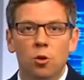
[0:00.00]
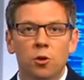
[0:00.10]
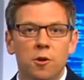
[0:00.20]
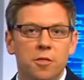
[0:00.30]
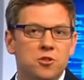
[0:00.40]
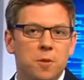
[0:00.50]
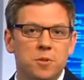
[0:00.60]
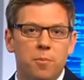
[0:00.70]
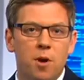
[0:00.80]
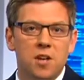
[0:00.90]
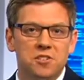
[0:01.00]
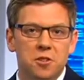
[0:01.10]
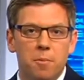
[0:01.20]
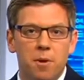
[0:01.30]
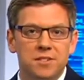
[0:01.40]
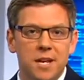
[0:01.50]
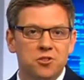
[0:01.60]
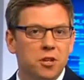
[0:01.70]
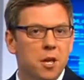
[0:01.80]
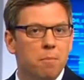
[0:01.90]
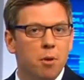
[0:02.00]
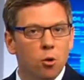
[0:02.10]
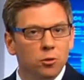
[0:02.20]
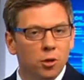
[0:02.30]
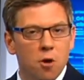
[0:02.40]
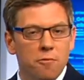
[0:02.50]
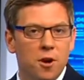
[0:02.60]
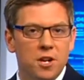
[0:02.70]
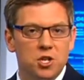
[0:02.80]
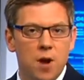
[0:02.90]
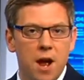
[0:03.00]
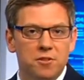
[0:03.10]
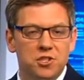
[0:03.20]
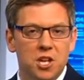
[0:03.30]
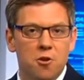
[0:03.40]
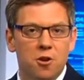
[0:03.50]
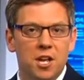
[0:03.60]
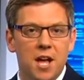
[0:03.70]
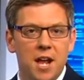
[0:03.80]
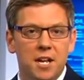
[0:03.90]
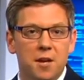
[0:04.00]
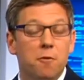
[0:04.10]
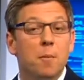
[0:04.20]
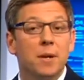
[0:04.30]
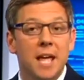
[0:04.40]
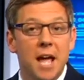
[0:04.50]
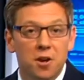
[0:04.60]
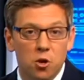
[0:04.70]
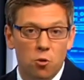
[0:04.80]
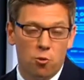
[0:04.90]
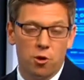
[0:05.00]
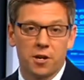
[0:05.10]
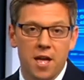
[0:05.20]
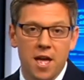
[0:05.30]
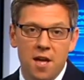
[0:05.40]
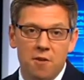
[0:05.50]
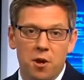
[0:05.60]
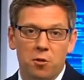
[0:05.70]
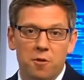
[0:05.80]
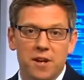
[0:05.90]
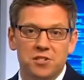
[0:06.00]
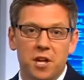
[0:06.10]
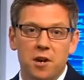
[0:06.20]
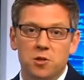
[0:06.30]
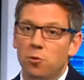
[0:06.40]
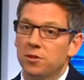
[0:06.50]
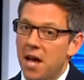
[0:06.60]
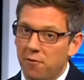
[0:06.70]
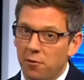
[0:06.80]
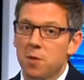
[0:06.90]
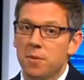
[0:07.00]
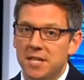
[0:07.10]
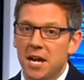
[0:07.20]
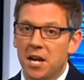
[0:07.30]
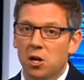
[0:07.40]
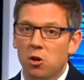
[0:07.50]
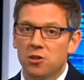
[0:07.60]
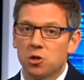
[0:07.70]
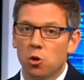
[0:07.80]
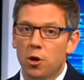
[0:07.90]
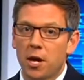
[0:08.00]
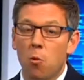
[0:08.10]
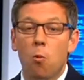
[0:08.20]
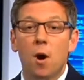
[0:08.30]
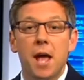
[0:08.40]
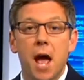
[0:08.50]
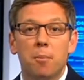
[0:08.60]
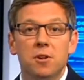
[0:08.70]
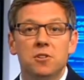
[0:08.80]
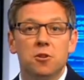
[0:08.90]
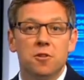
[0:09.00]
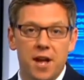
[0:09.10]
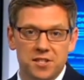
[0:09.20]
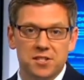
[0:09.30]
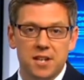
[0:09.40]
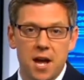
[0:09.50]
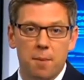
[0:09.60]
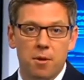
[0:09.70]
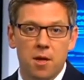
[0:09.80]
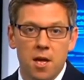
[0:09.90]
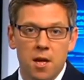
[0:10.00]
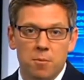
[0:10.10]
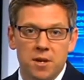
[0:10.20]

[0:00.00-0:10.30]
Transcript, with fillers: Earlier in the trip to Boston, the bus actually pulled over at a travel center in Connecticut for mechanical work. Federal investigators will definitely be taking a closer look at what happened during that stop.